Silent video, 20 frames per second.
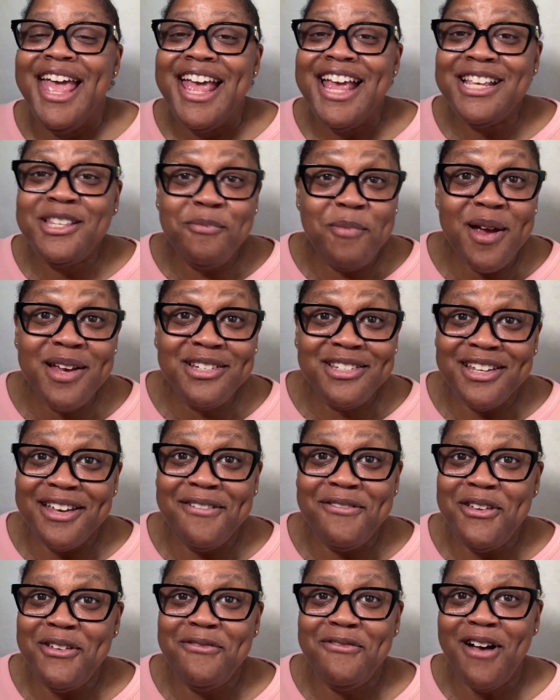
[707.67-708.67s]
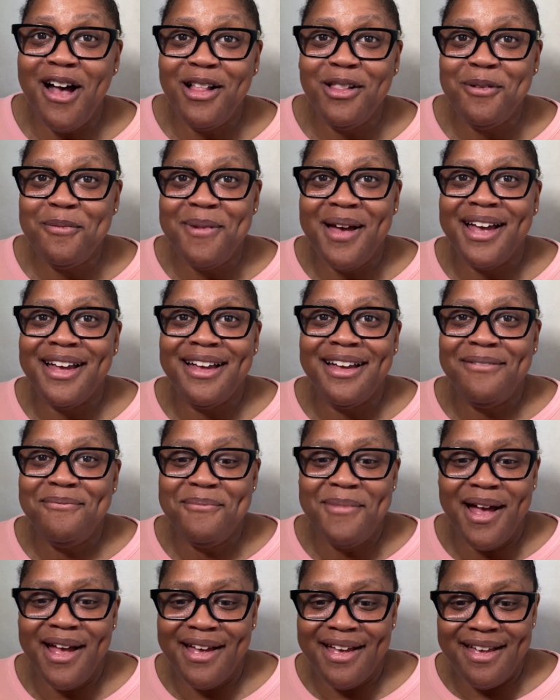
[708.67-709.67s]
especially if you follow
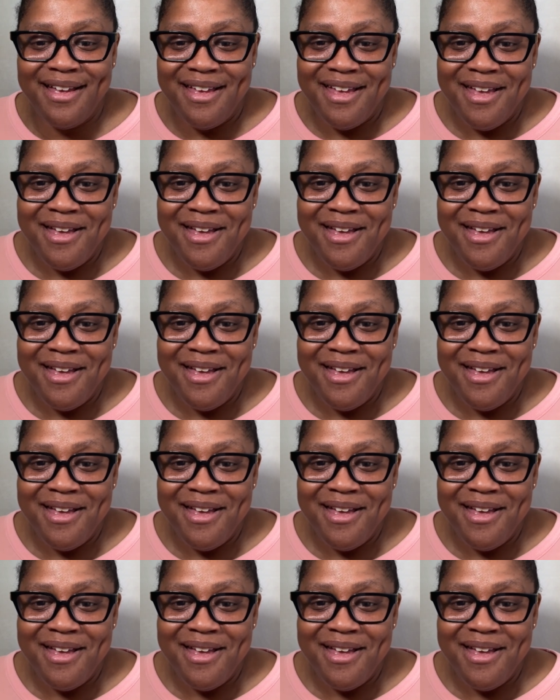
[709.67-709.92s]
my